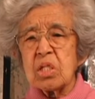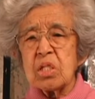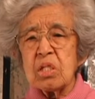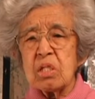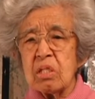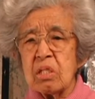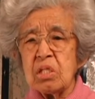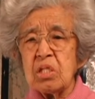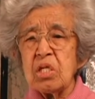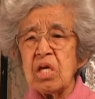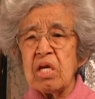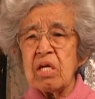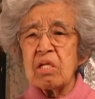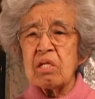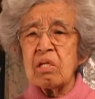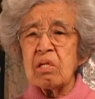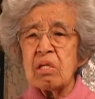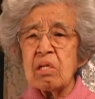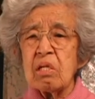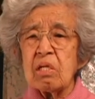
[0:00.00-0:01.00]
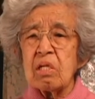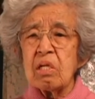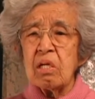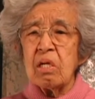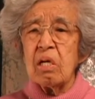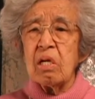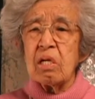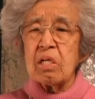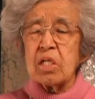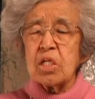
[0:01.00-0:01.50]
had
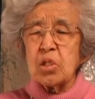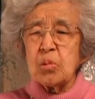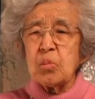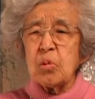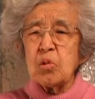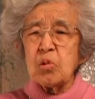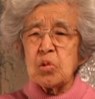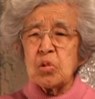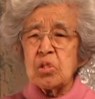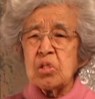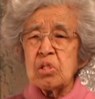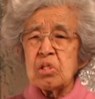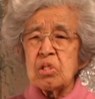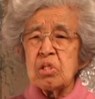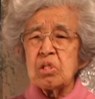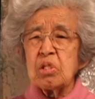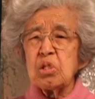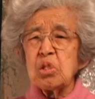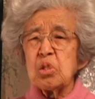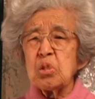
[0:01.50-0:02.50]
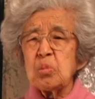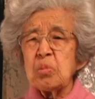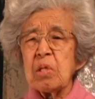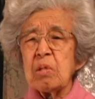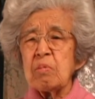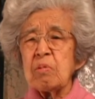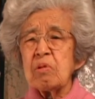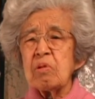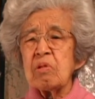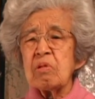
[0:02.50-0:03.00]
exposure to the newspaper and
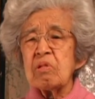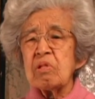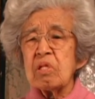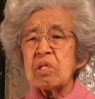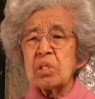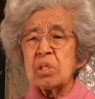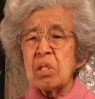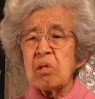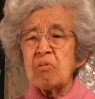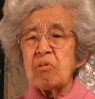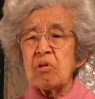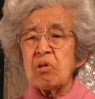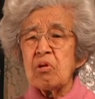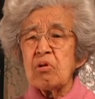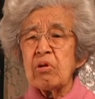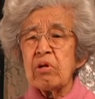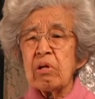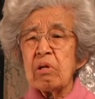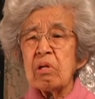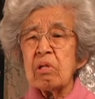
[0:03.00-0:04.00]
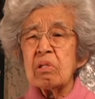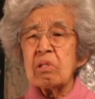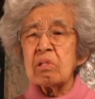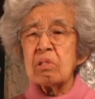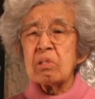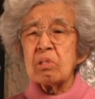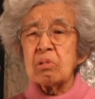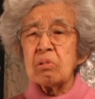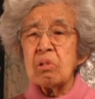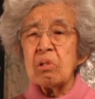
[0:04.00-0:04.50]
things that were going on, so
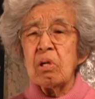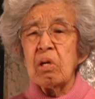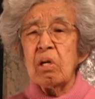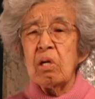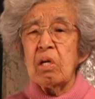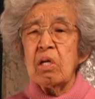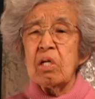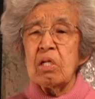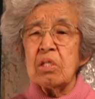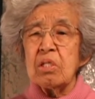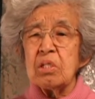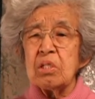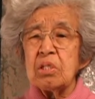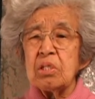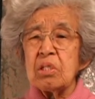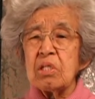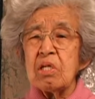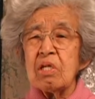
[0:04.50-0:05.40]
she kind of